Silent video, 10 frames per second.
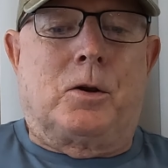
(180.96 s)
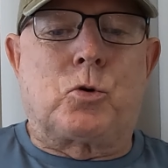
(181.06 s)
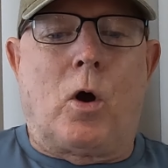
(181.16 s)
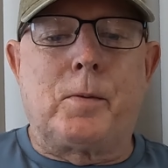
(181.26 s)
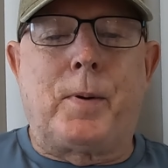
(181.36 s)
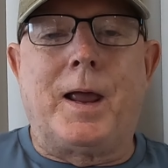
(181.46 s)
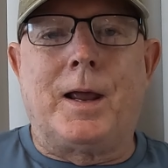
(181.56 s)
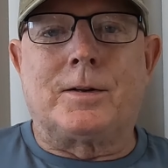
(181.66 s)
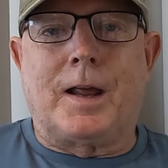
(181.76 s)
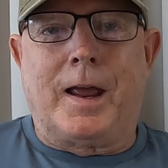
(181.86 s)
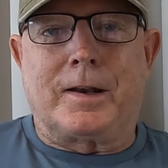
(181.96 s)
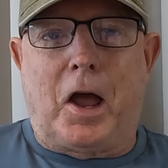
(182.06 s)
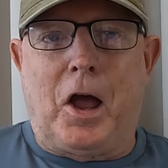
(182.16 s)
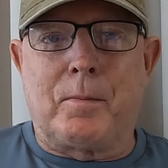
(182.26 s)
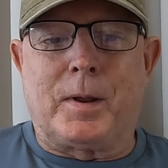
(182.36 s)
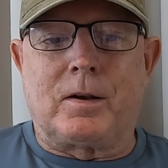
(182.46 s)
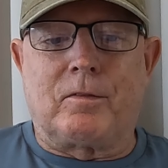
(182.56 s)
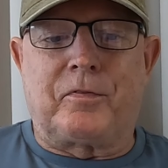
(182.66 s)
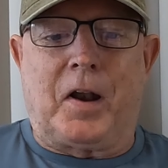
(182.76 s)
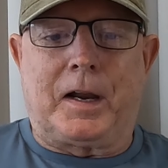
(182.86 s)
Dried pears and
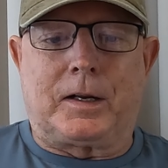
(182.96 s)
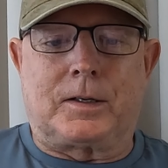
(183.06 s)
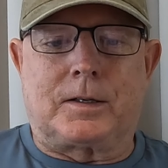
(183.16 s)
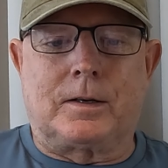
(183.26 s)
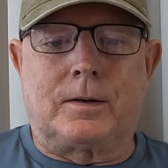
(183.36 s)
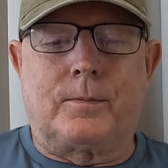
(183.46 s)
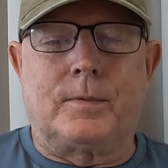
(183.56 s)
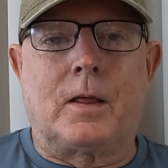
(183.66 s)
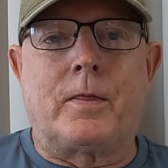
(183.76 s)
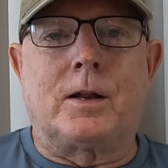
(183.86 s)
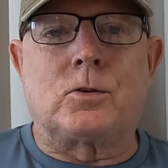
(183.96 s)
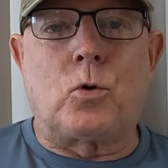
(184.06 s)
almond flakes. Then there's